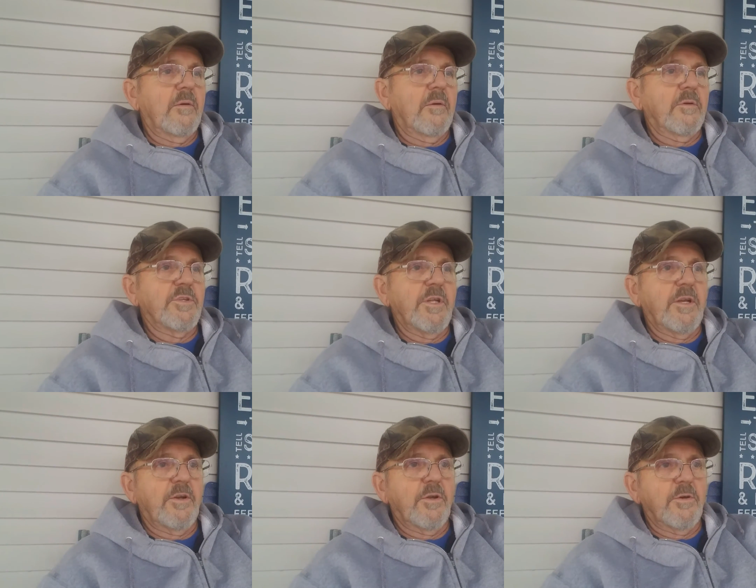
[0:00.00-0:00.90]
What you need to
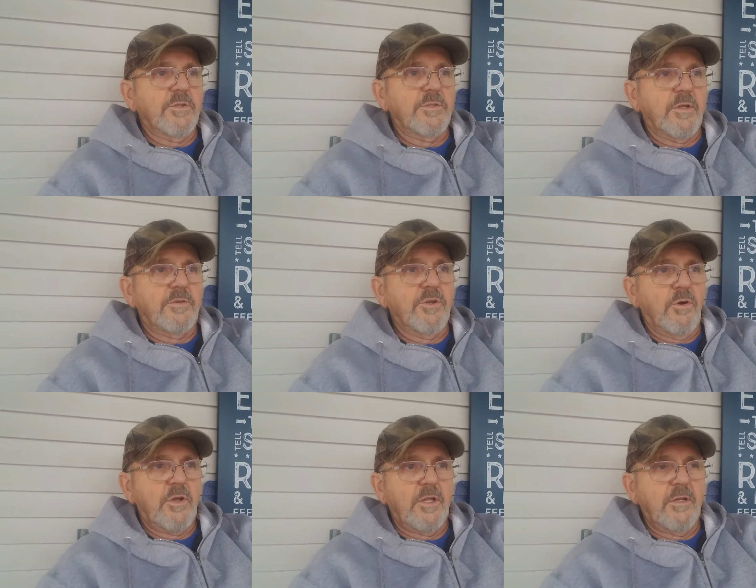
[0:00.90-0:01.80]
do is
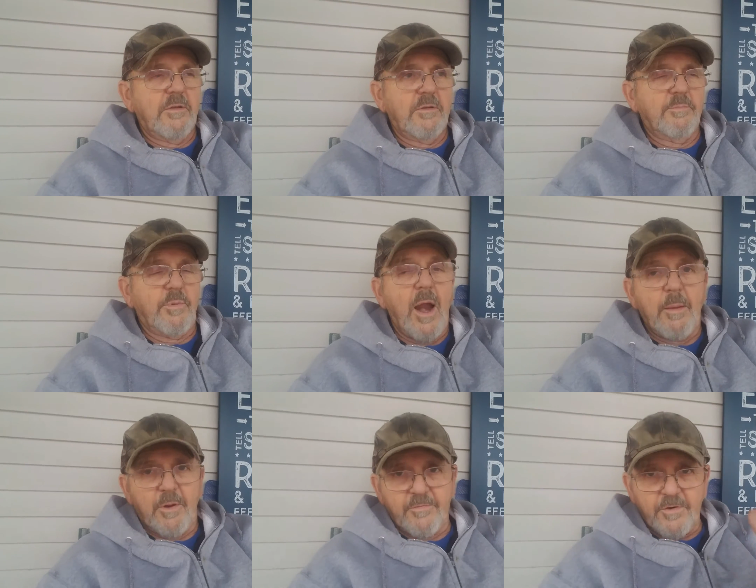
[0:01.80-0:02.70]
choke it, prime
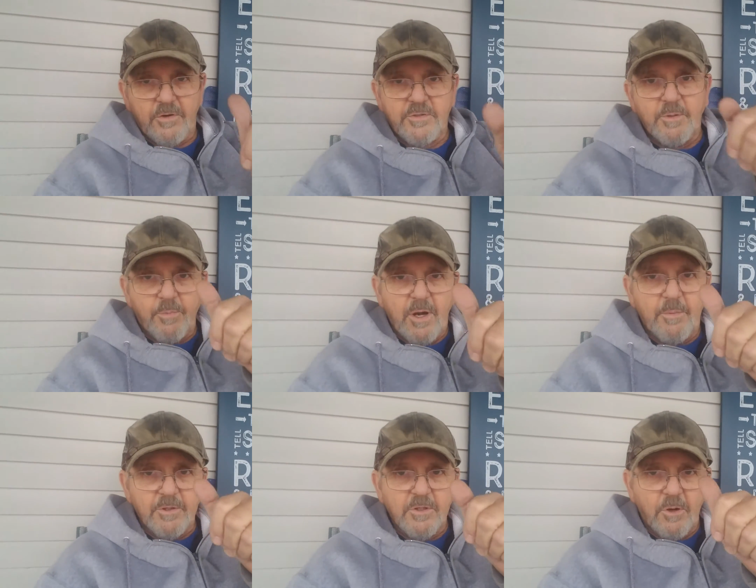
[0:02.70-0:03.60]
it first.
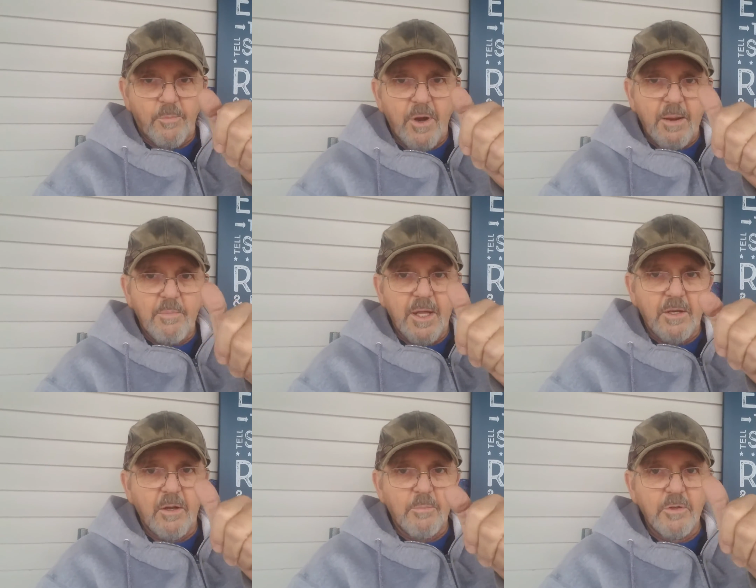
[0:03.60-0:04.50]
There's a little prime button
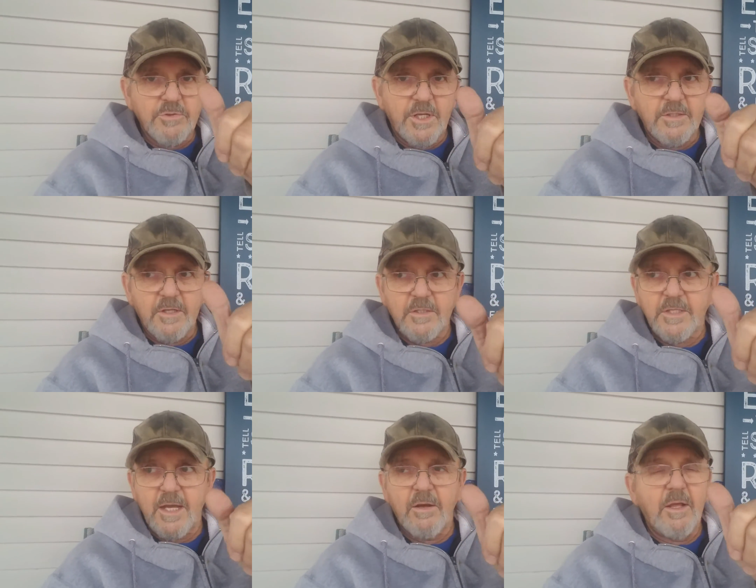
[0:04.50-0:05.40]
on most chainsaws
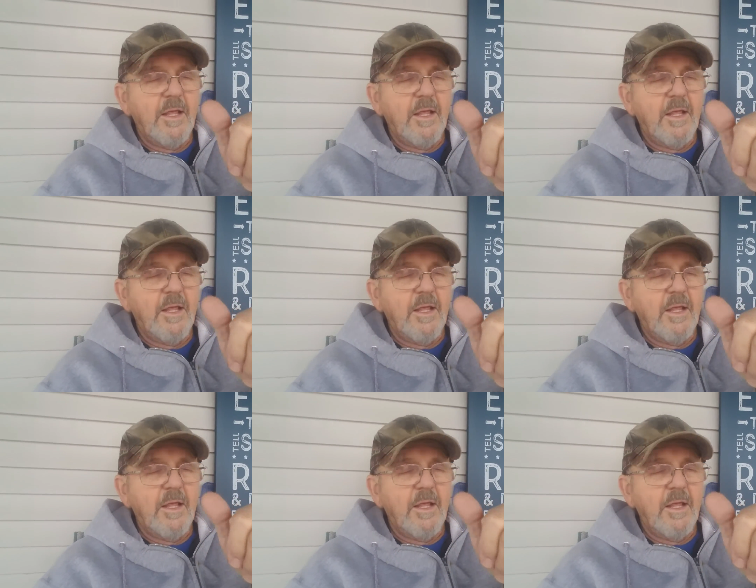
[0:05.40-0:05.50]
now.